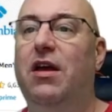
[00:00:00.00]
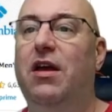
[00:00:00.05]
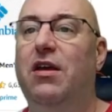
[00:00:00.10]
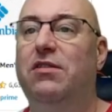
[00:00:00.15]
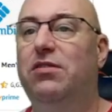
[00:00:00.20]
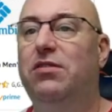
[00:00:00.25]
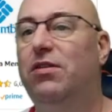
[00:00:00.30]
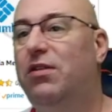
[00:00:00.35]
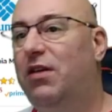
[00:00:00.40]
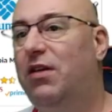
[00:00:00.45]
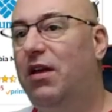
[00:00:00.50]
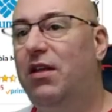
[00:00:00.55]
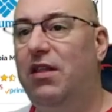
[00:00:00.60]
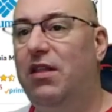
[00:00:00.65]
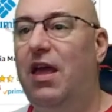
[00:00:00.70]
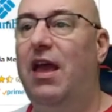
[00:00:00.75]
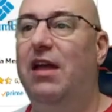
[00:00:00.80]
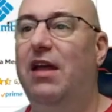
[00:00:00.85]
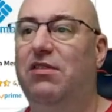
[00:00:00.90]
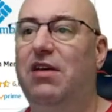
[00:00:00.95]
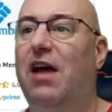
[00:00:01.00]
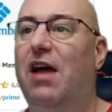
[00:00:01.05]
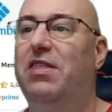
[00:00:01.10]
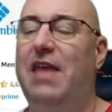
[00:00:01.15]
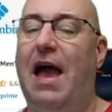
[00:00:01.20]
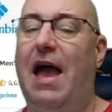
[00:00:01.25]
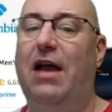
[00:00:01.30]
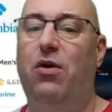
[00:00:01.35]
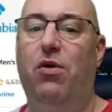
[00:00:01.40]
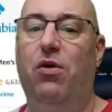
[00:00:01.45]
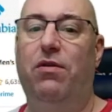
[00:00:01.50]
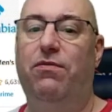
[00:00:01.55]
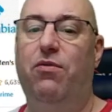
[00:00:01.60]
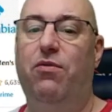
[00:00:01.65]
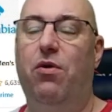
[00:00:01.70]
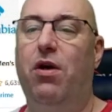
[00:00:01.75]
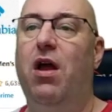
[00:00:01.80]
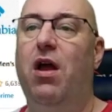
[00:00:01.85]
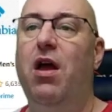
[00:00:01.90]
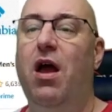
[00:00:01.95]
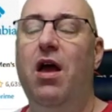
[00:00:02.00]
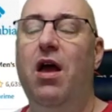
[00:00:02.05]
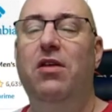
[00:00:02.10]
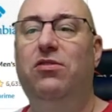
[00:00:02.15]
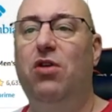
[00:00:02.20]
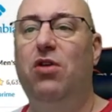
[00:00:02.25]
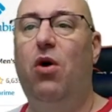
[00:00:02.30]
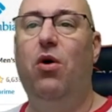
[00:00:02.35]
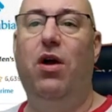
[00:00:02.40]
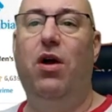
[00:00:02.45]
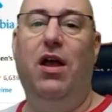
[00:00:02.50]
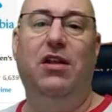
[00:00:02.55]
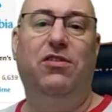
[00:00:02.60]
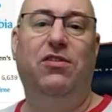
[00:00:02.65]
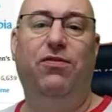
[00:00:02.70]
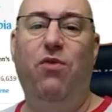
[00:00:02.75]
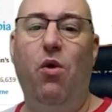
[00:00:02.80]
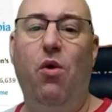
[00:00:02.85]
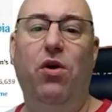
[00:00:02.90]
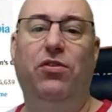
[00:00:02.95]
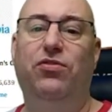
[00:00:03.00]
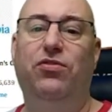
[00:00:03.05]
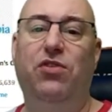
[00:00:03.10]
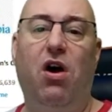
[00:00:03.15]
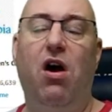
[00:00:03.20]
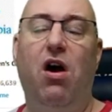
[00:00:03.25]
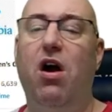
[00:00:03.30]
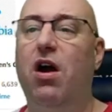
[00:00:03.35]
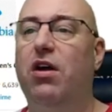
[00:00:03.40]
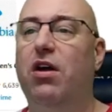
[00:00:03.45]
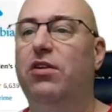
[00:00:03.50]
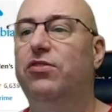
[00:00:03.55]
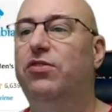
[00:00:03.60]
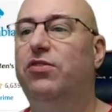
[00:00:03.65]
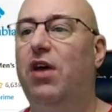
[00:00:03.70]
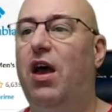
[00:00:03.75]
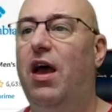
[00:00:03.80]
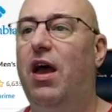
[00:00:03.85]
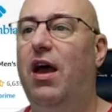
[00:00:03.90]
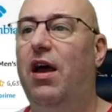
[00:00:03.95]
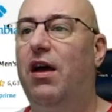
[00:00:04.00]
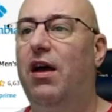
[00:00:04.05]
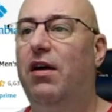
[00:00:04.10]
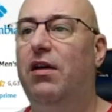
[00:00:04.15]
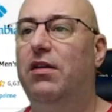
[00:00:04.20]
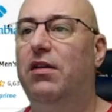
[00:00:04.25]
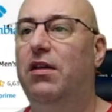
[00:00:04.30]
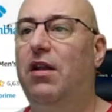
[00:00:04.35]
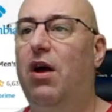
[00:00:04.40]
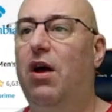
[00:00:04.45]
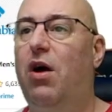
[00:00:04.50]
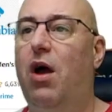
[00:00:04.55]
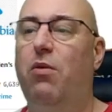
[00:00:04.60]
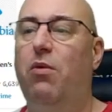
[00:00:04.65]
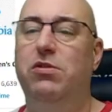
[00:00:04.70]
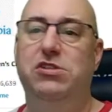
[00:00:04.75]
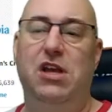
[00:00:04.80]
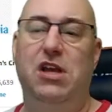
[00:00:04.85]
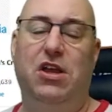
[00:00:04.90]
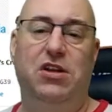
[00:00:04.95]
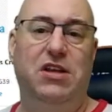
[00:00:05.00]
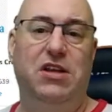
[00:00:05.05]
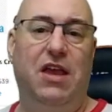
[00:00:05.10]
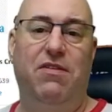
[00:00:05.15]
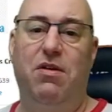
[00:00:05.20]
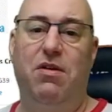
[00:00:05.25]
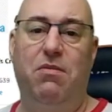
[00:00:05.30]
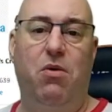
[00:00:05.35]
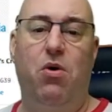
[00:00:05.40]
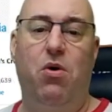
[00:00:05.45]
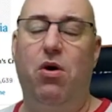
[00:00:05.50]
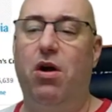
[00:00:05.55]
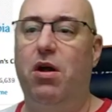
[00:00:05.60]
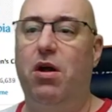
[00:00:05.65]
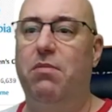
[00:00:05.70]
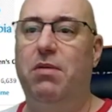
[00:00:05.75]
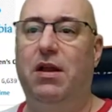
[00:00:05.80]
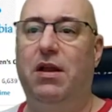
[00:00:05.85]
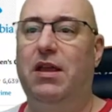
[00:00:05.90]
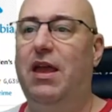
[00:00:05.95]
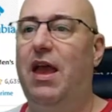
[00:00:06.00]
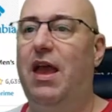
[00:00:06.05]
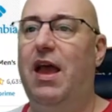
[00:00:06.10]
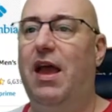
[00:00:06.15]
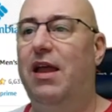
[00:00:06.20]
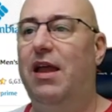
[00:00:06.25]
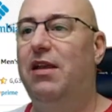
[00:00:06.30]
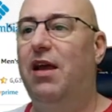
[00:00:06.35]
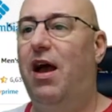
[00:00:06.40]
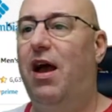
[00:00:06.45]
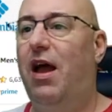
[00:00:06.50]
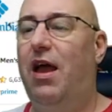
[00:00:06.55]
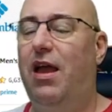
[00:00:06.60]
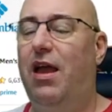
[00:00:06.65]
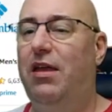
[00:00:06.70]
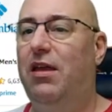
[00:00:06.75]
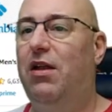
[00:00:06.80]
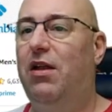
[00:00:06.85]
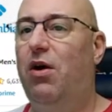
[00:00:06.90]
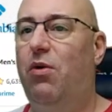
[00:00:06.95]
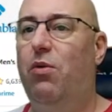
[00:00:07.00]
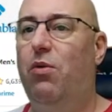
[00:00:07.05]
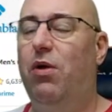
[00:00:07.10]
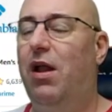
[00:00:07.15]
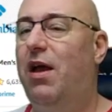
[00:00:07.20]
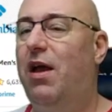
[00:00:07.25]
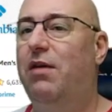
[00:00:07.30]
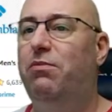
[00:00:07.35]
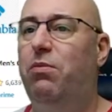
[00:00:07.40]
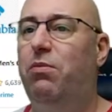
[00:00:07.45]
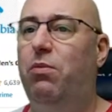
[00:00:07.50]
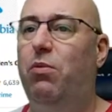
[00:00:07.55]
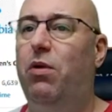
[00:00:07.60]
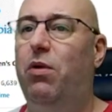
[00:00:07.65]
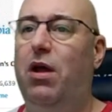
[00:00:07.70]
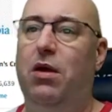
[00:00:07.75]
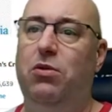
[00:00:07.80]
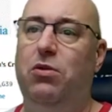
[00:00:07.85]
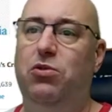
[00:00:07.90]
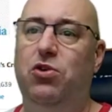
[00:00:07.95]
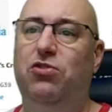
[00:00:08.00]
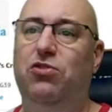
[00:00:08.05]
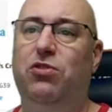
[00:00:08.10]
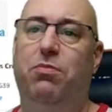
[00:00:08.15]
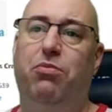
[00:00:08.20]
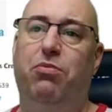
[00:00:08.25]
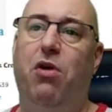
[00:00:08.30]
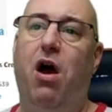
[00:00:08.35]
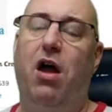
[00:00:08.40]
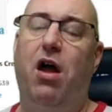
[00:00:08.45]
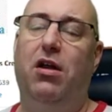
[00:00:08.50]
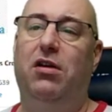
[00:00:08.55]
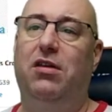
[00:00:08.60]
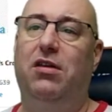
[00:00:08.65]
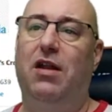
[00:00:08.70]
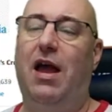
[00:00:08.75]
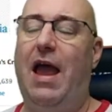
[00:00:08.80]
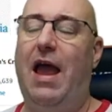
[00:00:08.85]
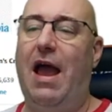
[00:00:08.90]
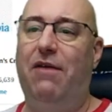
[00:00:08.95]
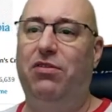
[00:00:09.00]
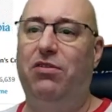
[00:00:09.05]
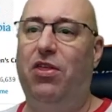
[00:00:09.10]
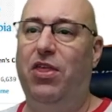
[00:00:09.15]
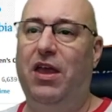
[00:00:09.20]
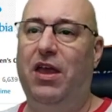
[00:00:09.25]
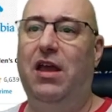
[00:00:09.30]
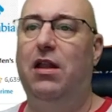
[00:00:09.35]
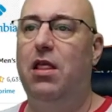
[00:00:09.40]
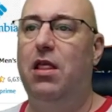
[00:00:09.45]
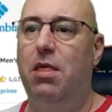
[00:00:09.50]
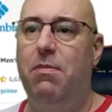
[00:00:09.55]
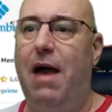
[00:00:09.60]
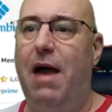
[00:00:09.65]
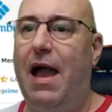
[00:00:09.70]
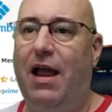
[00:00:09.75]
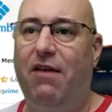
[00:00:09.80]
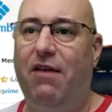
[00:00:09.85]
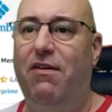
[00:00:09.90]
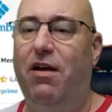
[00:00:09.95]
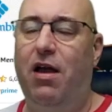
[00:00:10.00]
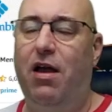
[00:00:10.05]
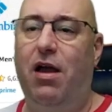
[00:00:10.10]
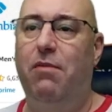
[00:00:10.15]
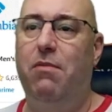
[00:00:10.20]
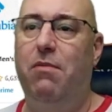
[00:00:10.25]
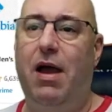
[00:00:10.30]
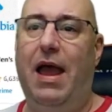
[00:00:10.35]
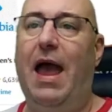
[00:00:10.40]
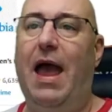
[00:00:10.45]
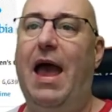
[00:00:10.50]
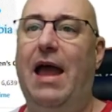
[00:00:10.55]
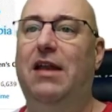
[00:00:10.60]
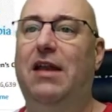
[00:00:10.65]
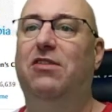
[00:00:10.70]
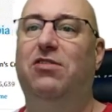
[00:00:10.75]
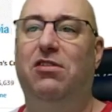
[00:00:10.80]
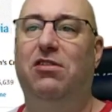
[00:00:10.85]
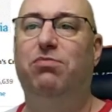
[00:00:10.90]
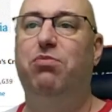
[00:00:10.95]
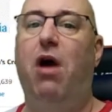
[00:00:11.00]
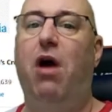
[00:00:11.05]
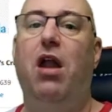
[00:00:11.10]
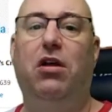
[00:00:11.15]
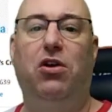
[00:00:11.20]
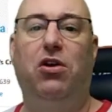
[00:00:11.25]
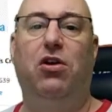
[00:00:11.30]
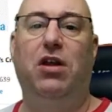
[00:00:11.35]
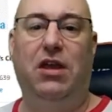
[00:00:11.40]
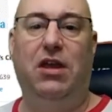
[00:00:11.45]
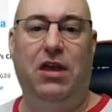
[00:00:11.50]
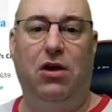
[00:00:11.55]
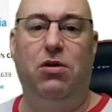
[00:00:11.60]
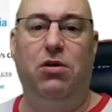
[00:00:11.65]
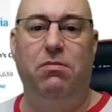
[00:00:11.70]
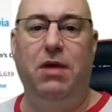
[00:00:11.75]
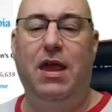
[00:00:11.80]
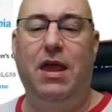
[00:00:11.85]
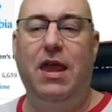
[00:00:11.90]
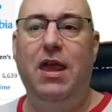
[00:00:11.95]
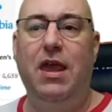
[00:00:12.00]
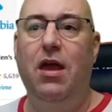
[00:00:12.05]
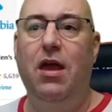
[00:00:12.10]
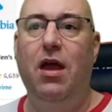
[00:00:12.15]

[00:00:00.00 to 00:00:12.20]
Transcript: So it's got that going for it. So it's 4 stars. I wish I could give it more, but again, when I use a product and I have to think into the back of my head, is this product going to kill me?